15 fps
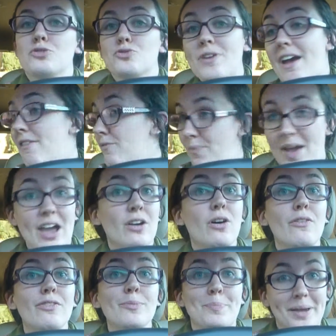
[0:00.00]
drive back
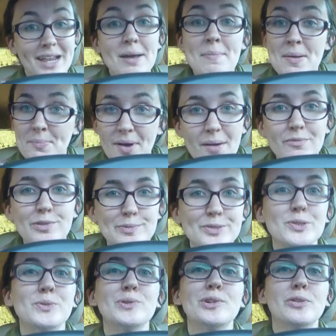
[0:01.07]
over, pick up my mom from
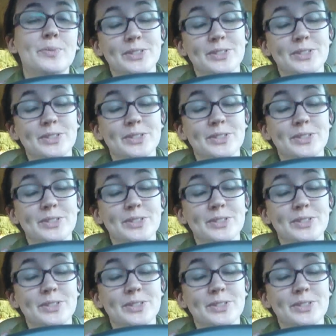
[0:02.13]
school,